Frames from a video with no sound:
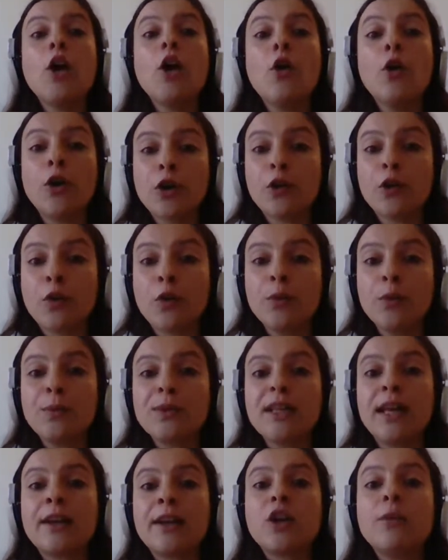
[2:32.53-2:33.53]
or groups,
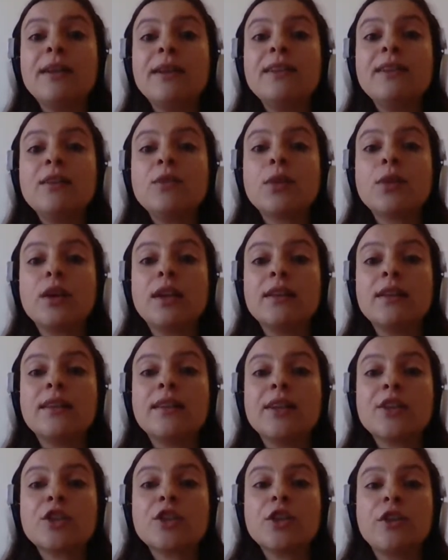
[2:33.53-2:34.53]
and committed with the
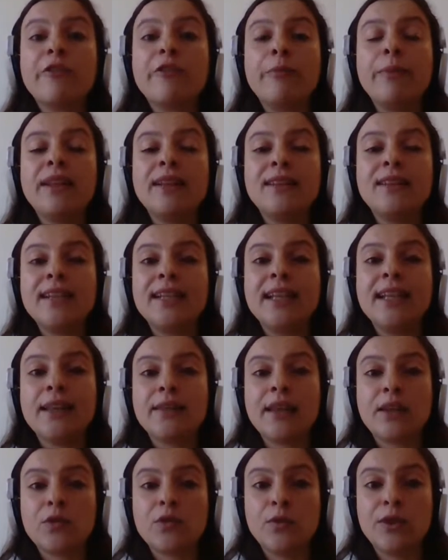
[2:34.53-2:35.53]
intention of maintaining
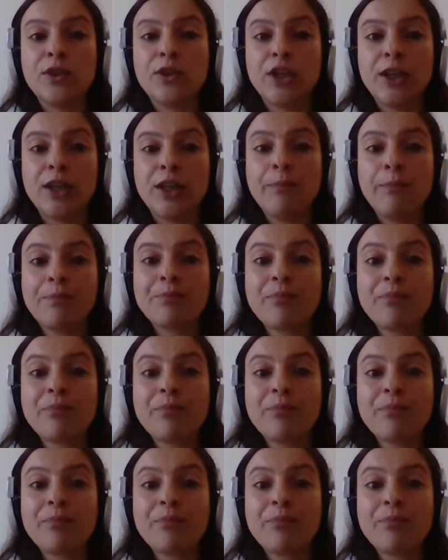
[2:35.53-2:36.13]
that regime.